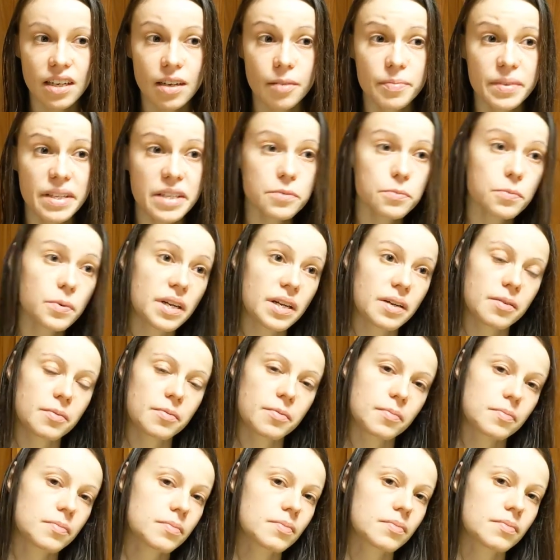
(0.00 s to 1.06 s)
um, that's what
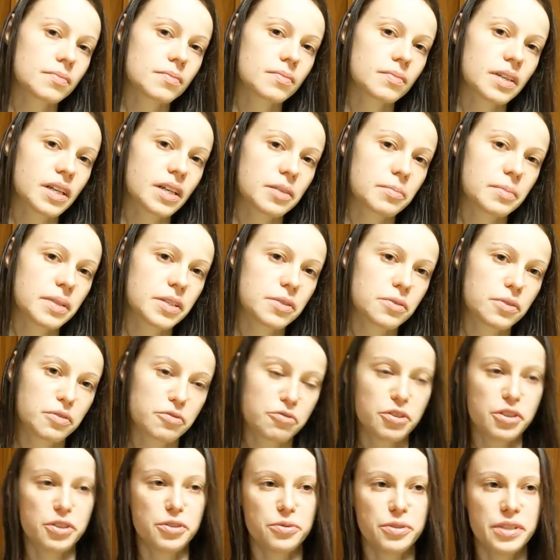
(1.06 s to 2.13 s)
I'm gonna be
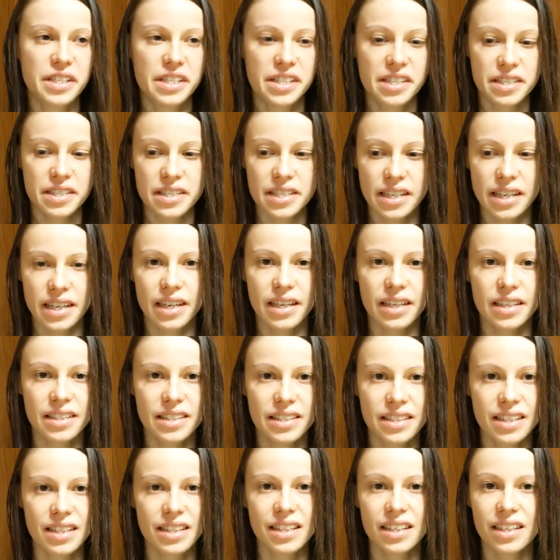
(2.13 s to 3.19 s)
doing for New Year's,
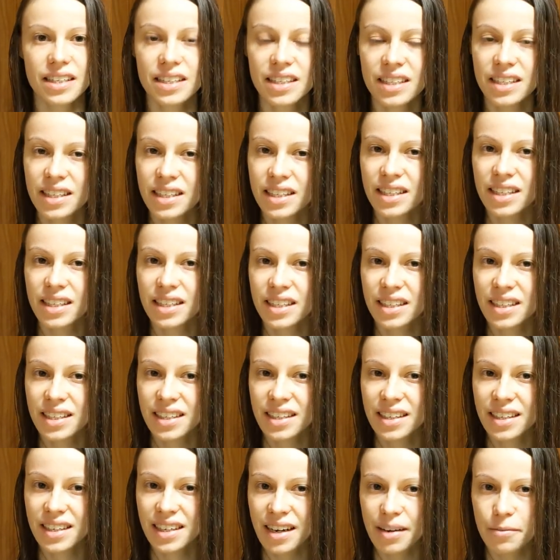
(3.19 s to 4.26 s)
and uh,
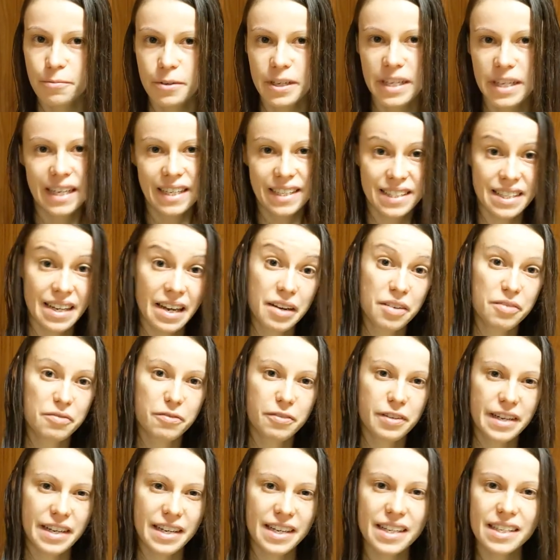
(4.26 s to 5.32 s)
I'm really excited
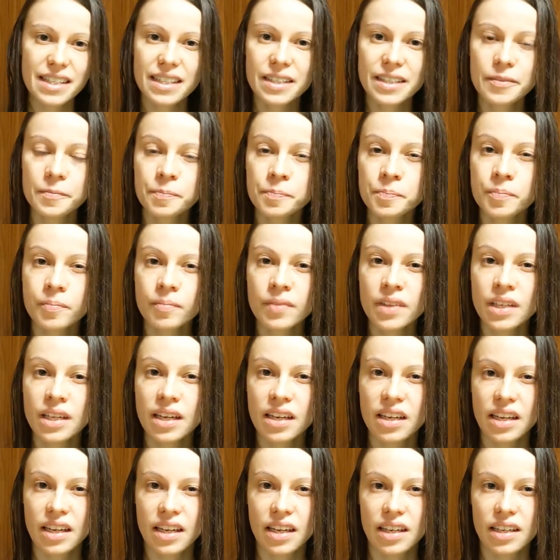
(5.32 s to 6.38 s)
for that.
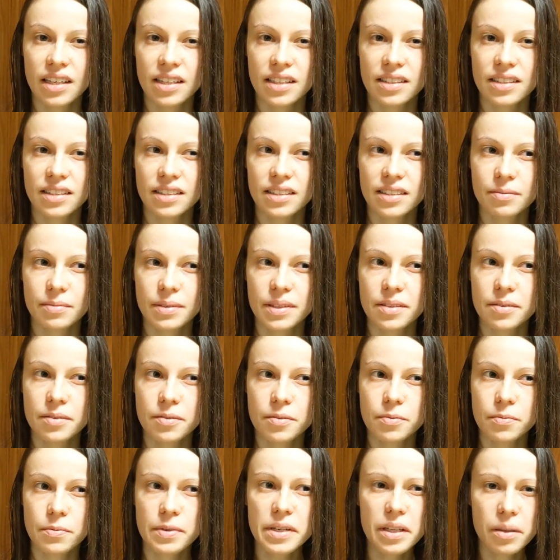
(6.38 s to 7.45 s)
And but
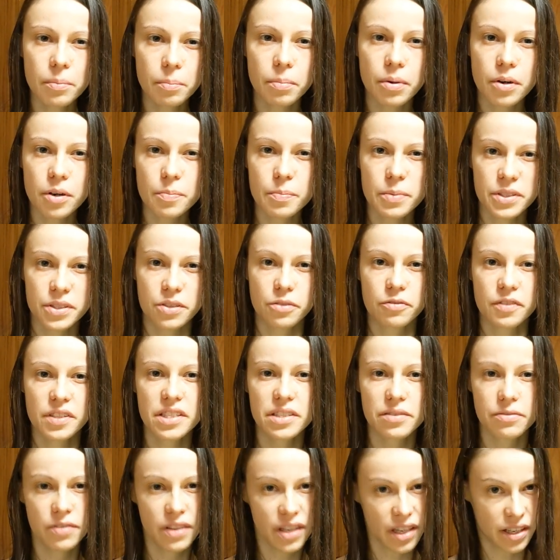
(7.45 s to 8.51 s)
the real purpose of
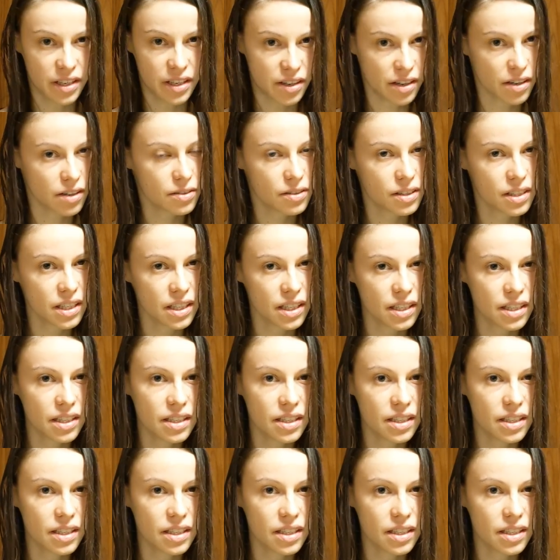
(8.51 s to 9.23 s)
this video